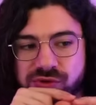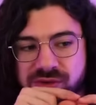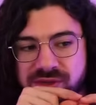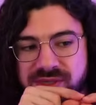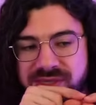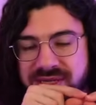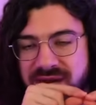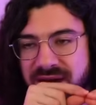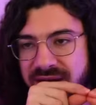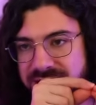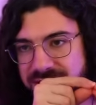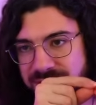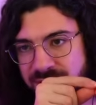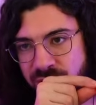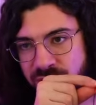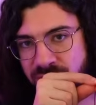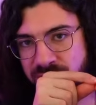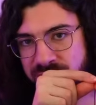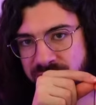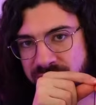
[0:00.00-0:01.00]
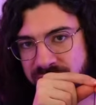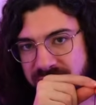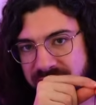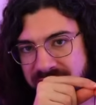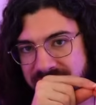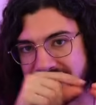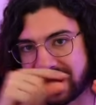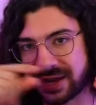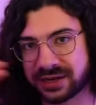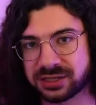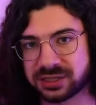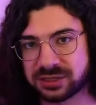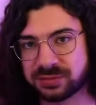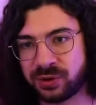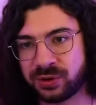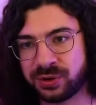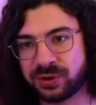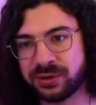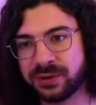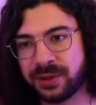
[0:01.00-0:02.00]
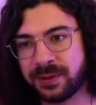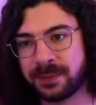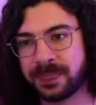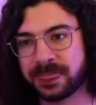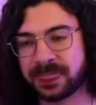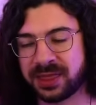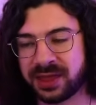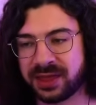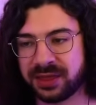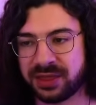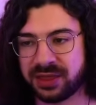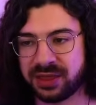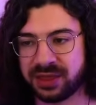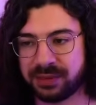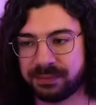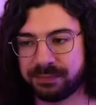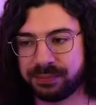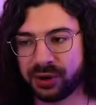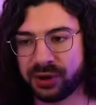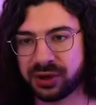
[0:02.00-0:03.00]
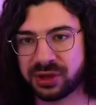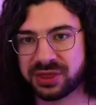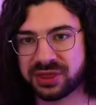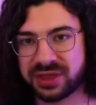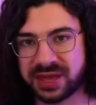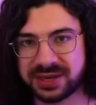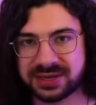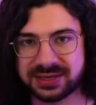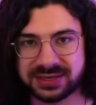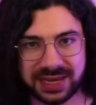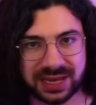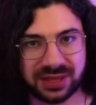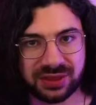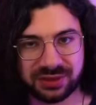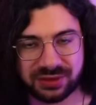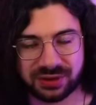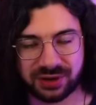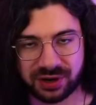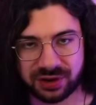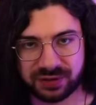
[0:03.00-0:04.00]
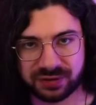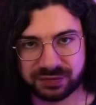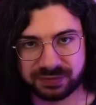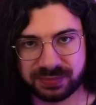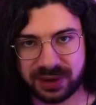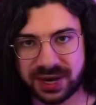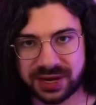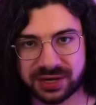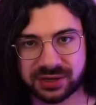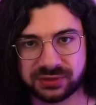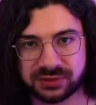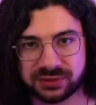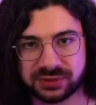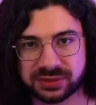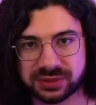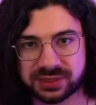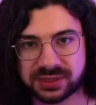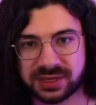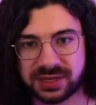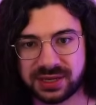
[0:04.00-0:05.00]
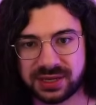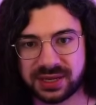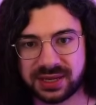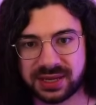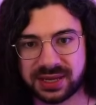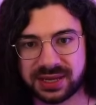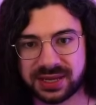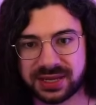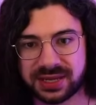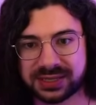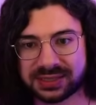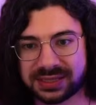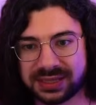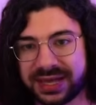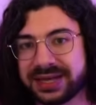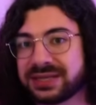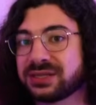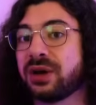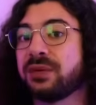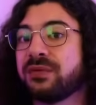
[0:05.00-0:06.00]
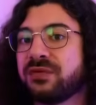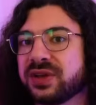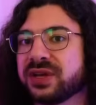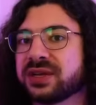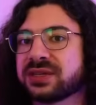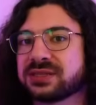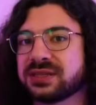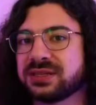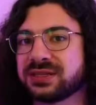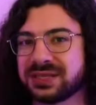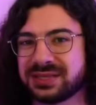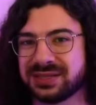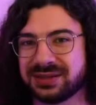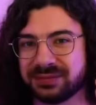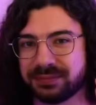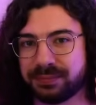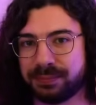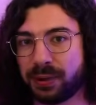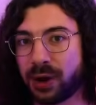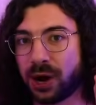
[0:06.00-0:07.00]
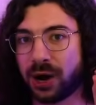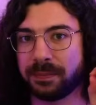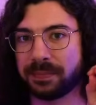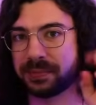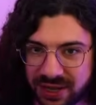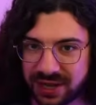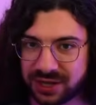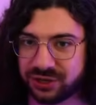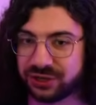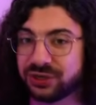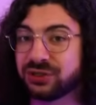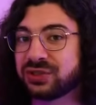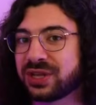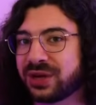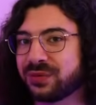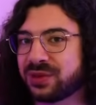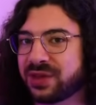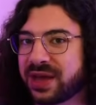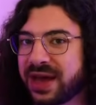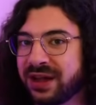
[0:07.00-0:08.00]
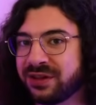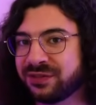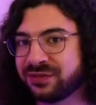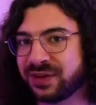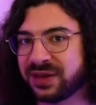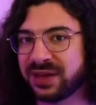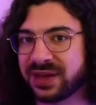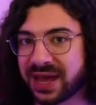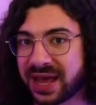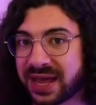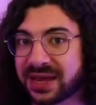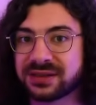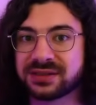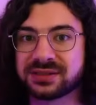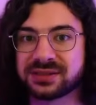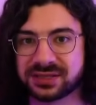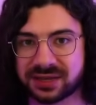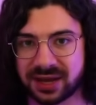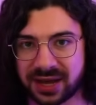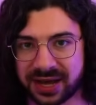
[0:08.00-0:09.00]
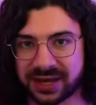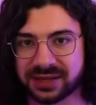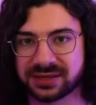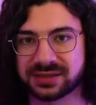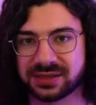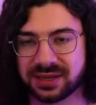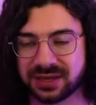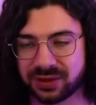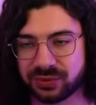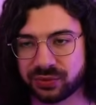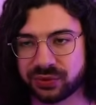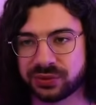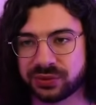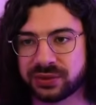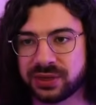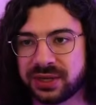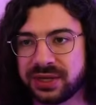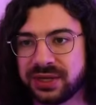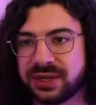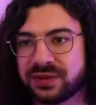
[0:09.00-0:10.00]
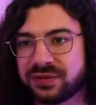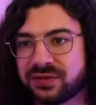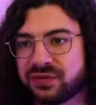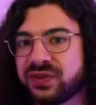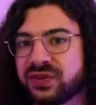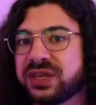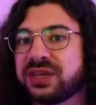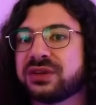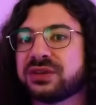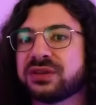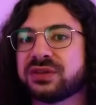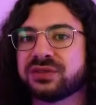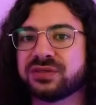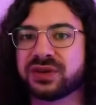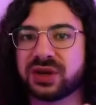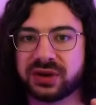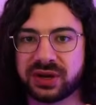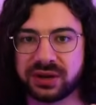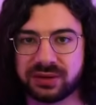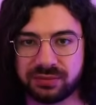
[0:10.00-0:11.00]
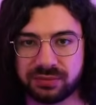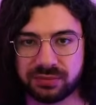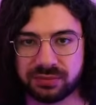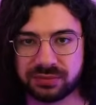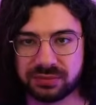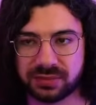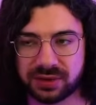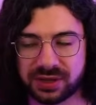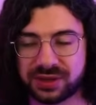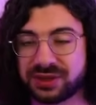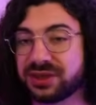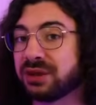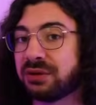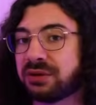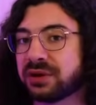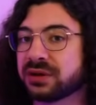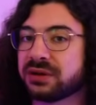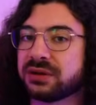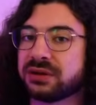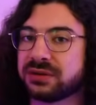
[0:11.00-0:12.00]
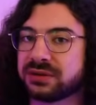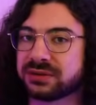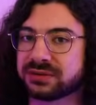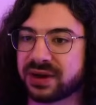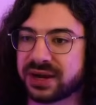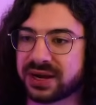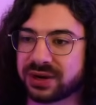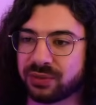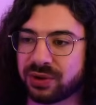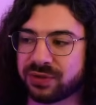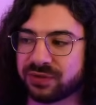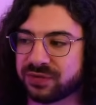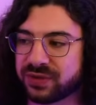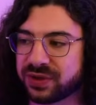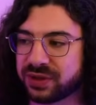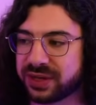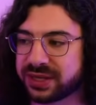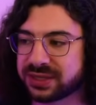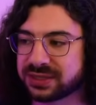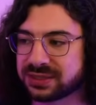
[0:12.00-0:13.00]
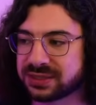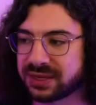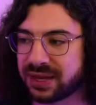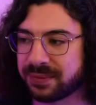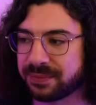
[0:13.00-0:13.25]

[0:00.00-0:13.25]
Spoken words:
start small and end small, then the birth and death of particles is less obvious. It doesn't pop. You can do that with alpha and size, and it will feel very ethereal, right? It won't feel as